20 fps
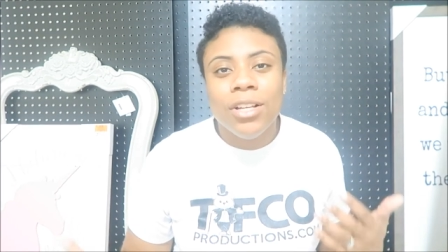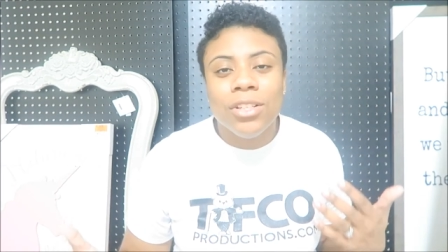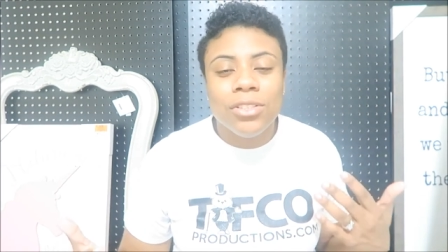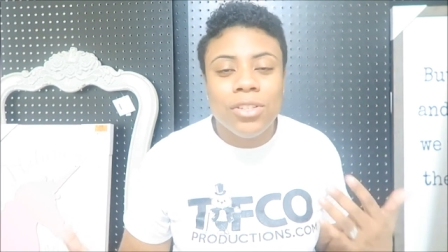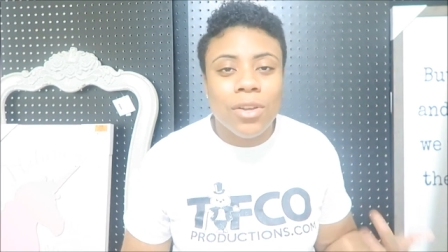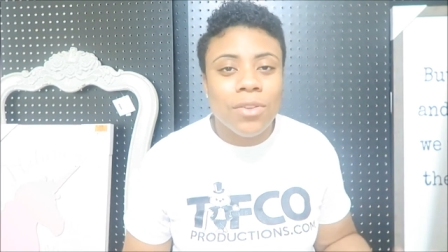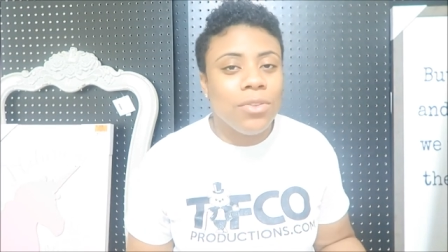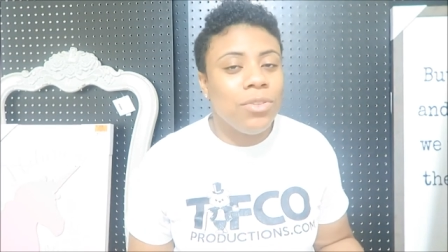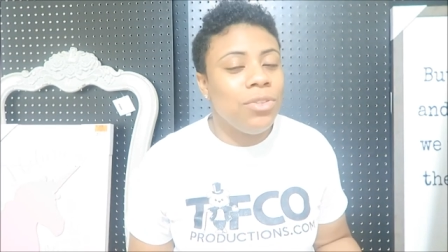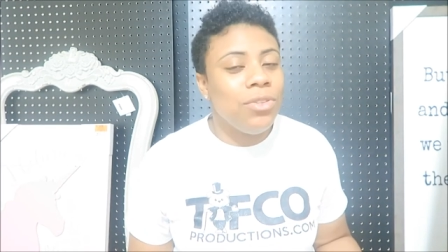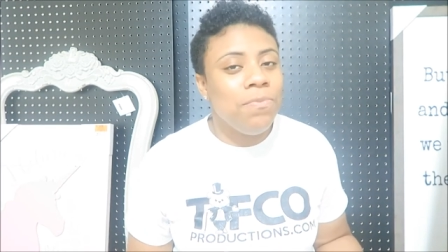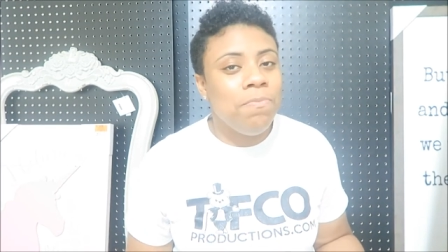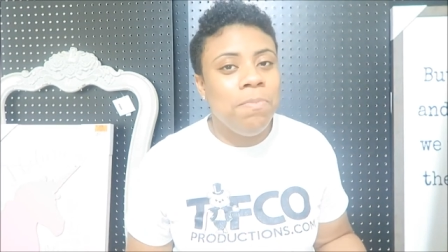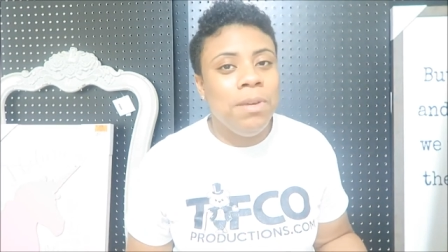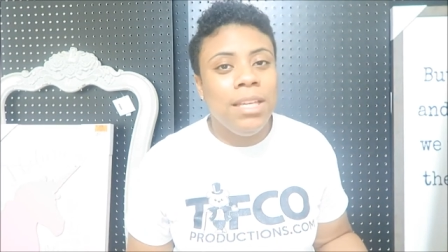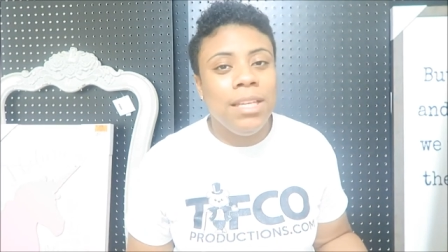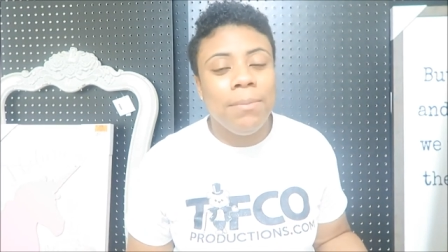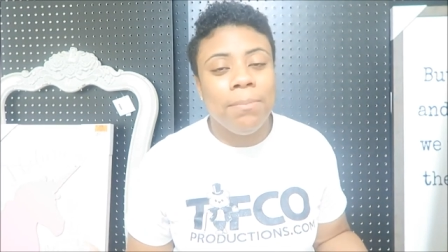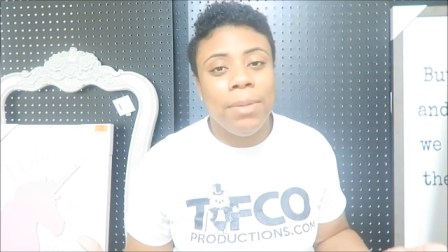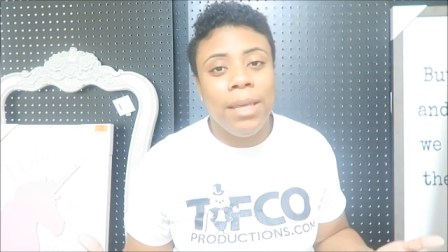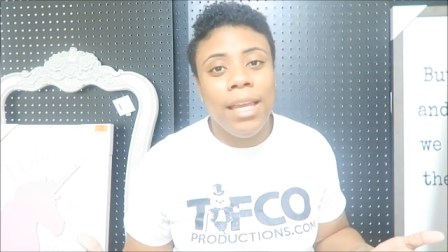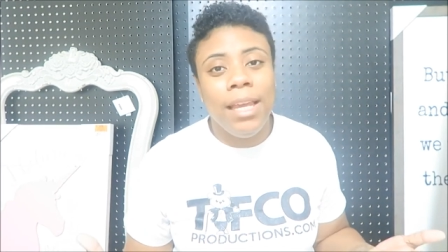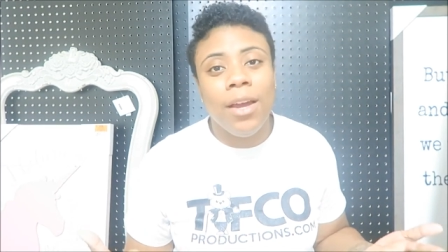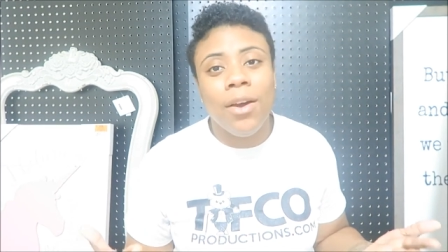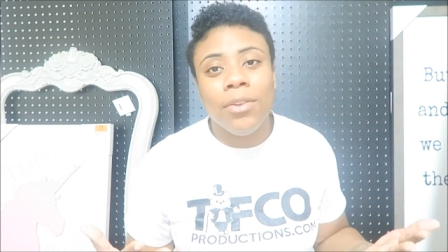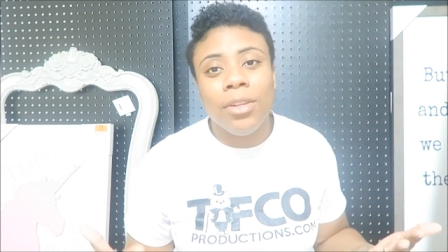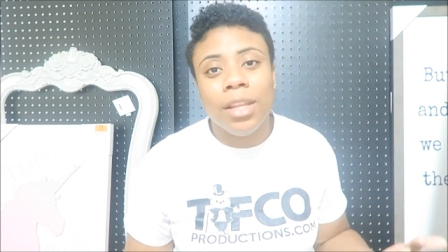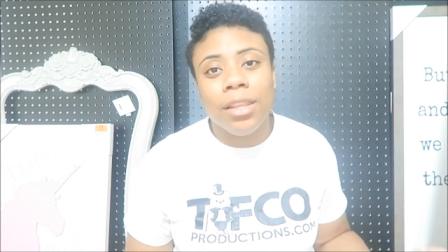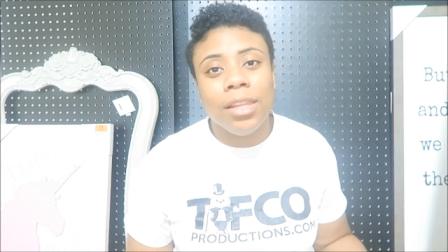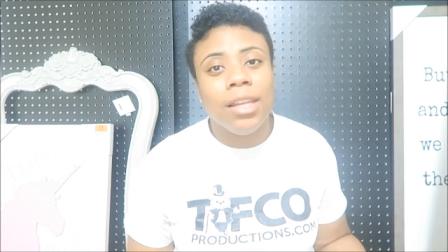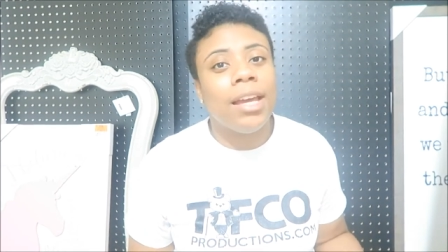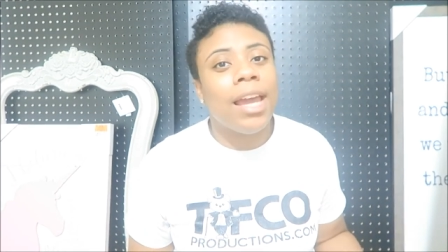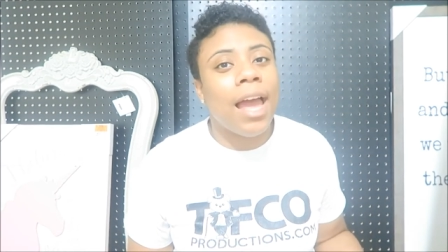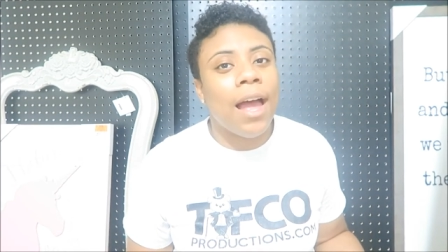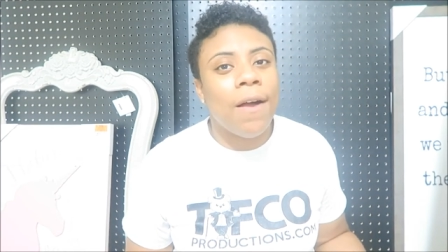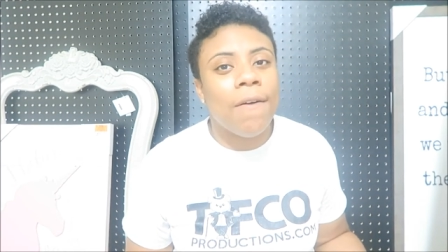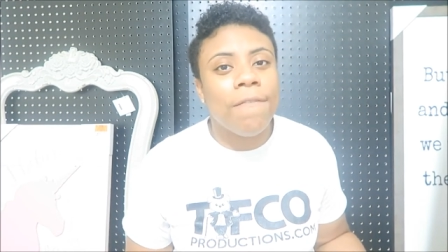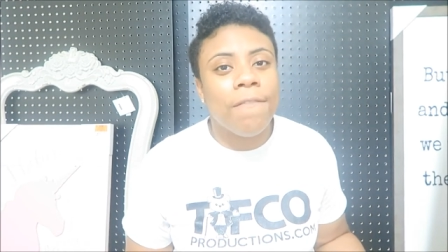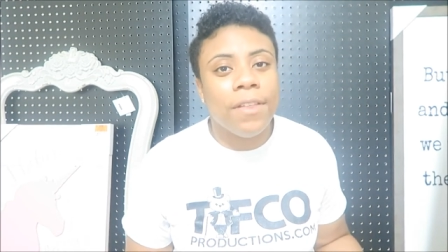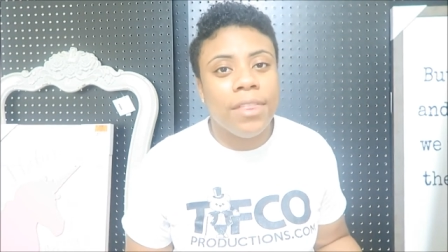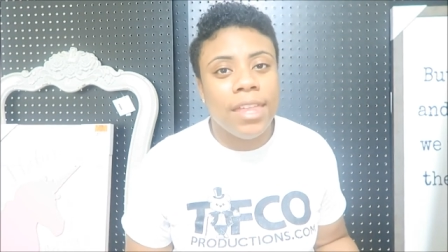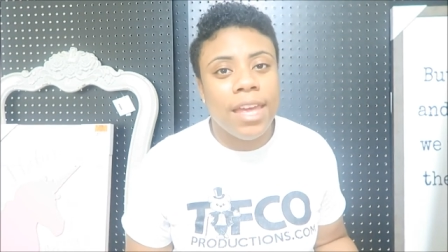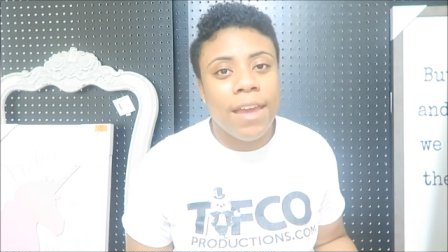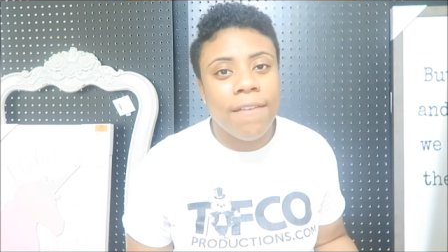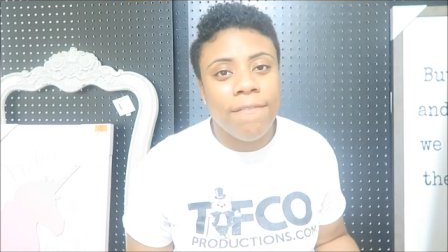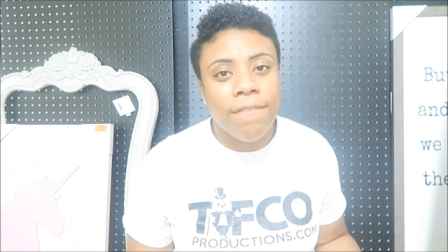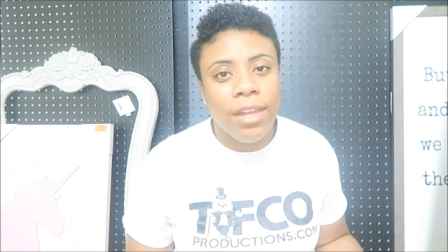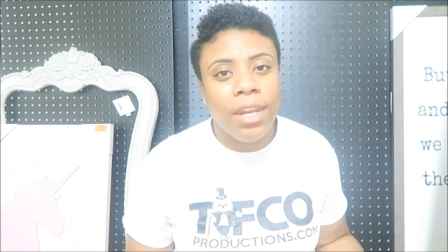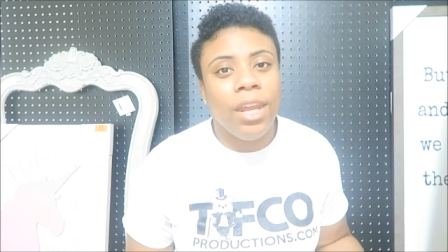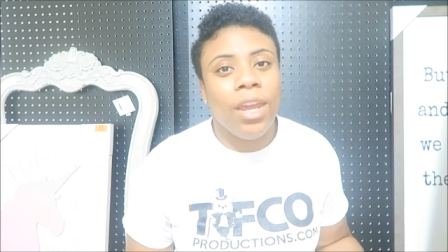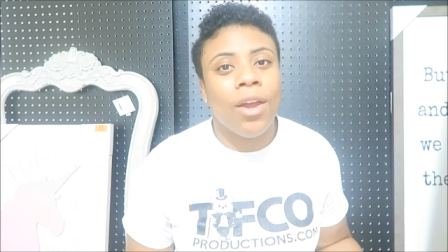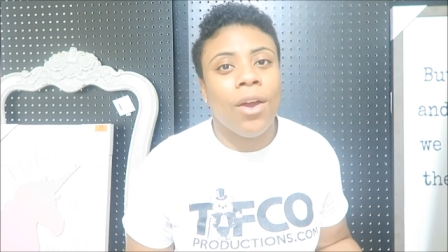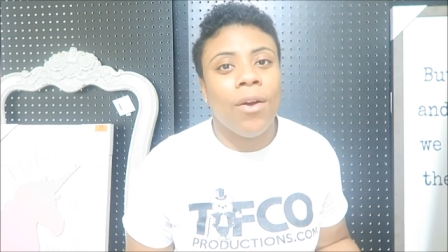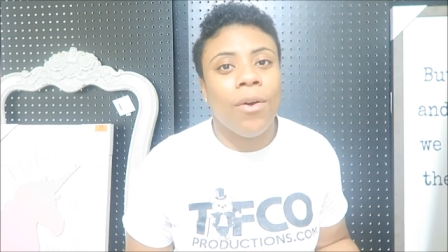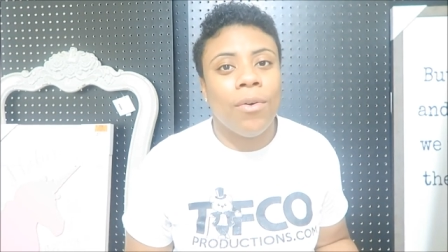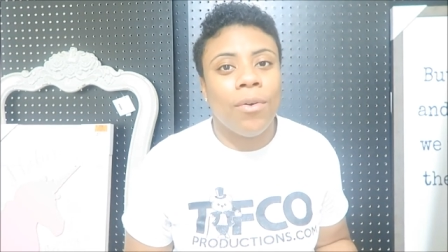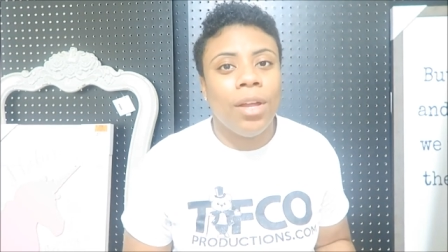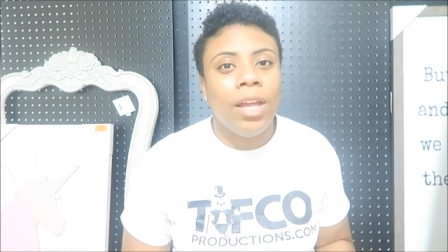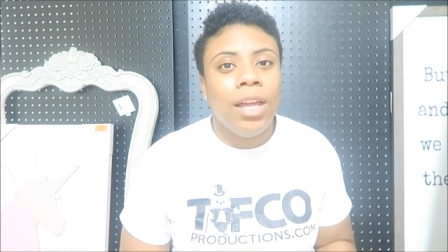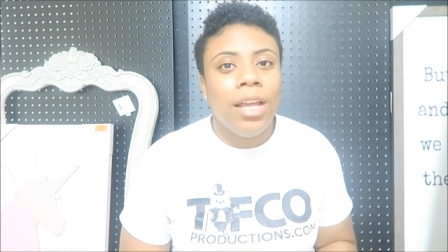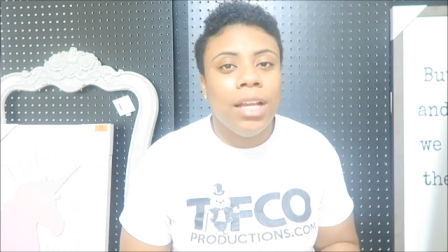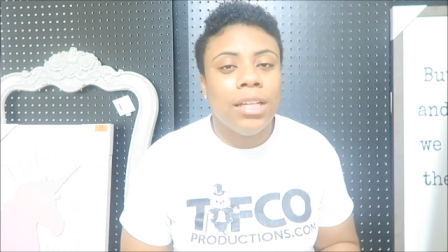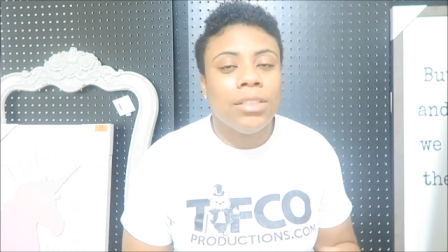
So be, be on the lookout for that video.